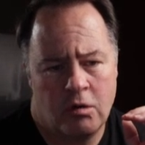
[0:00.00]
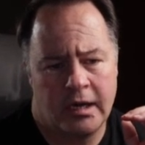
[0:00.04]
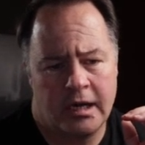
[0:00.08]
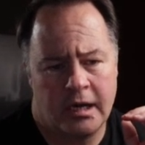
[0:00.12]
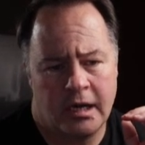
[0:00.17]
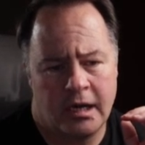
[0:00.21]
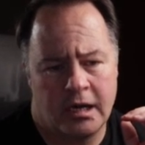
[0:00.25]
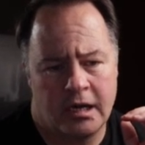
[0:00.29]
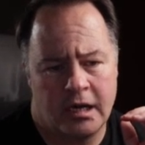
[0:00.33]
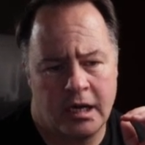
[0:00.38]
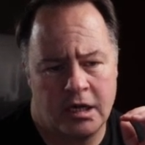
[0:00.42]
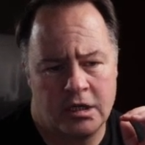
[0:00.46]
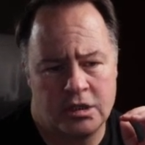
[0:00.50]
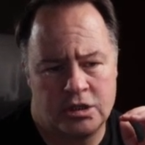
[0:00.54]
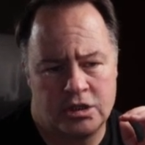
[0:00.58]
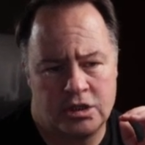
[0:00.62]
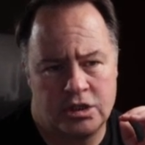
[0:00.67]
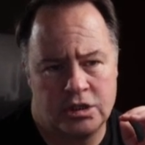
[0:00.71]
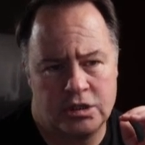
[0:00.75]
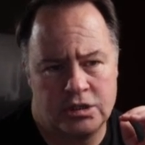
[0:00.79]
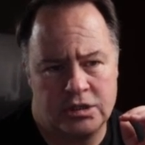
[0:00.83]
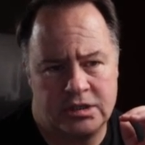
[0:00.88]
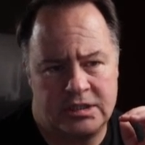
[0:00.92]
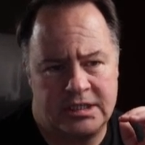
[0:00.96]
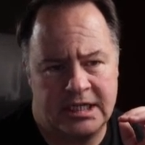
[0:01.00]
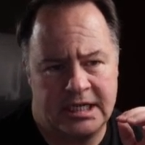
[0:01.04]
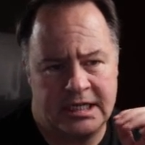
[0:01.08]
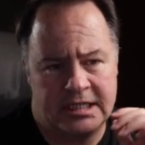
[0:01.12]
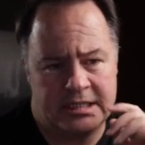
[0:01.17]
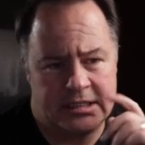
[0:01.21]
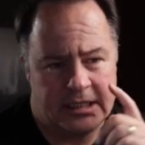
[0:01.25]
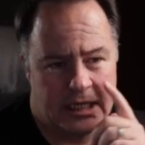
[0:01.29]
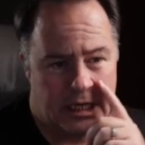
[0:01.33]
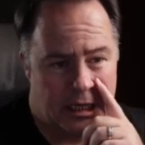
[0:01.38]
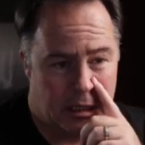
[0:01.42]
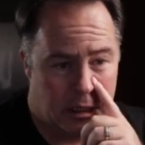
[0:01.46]
we're gonna go to
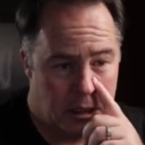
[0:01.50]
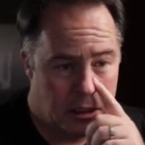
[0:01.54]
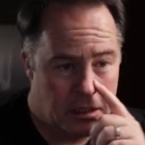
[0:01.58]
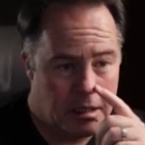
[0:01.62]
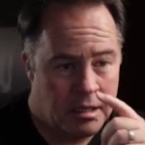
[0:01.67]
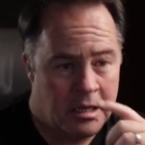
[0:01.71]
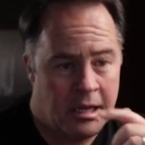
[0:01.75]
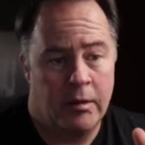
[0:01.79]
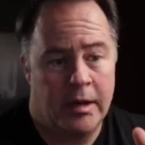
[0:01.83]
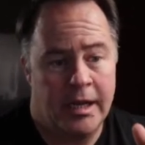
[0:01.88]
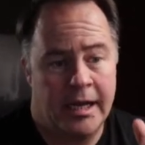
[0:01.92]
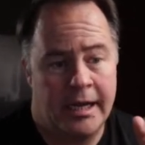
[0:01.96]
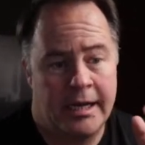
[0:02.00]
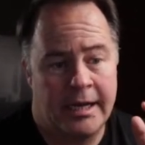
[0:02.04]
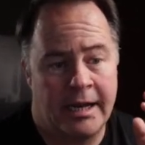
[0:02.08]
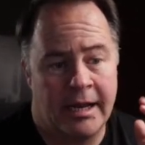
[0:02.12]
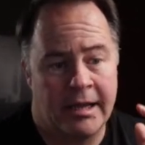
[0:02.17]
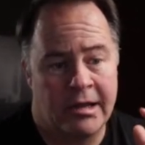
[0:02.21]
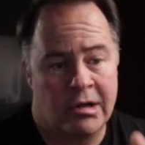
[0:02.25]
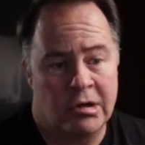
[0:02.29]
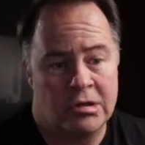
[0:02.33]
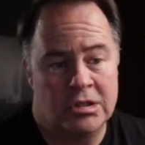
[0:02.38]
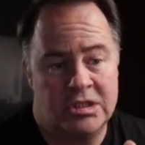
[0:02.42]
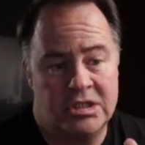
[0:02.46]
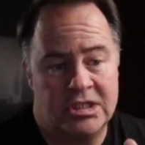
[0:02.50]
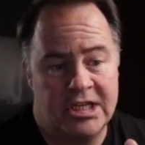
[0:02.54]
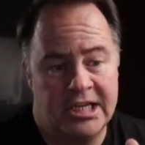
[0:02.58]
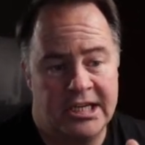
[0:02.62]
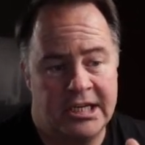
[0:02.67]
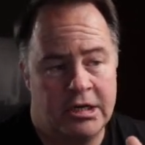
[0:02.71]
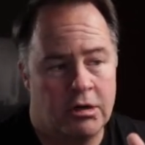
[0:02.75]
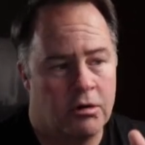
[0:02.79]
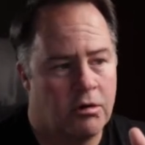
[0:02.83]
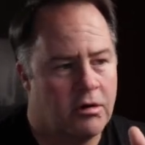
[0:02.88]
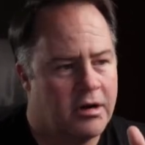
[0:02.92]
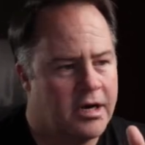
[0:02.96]
detail, we click on
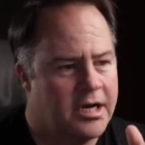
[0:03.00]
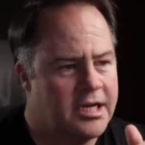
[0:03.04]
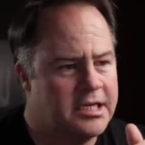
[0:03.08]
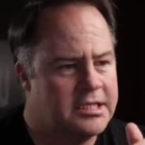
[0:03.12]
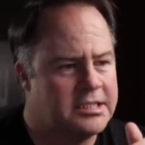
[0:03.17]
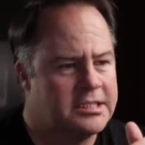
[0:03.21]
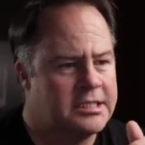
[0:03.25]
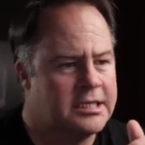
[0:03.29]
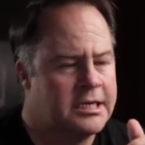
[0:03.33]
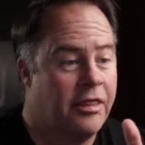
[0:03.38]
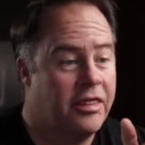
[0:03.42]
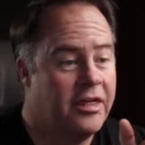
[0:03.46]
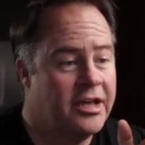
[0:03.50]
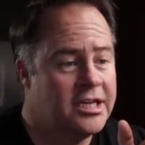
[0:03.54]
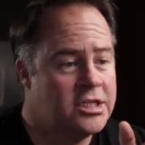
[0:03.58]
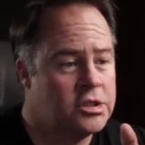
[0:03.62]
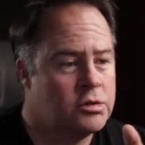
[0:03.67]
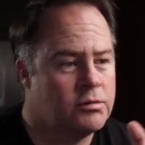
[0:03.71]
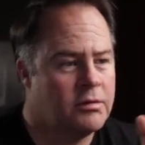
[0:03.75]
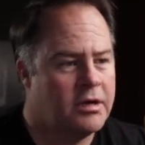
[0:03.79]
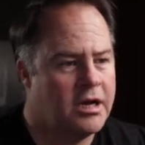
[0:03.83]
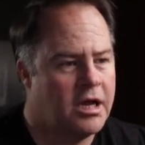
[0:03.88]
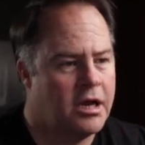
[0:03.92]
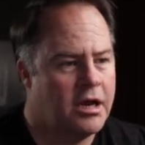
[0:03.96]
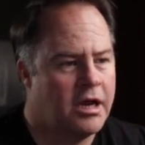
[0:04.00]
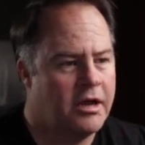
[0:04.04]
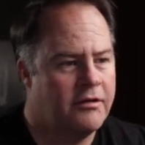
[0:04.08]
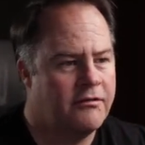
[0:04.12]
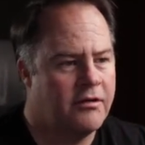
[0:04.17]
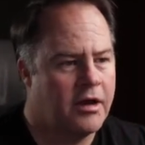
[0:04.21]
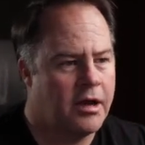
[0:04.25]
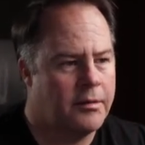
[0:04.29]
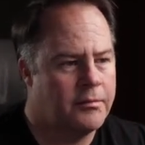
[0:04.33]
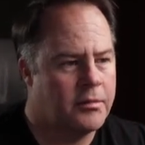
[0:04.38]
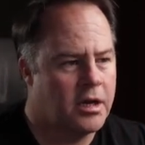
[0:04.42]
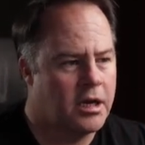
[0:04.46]
denoise. This one,
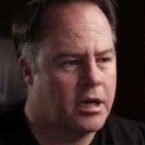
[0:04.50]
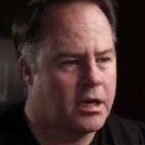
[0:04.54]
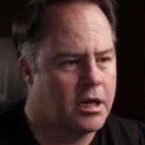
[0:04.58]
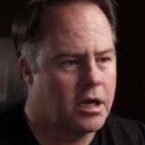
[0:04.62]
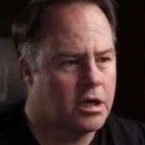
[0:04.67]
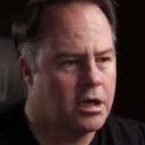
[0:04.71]
however, I'm gonna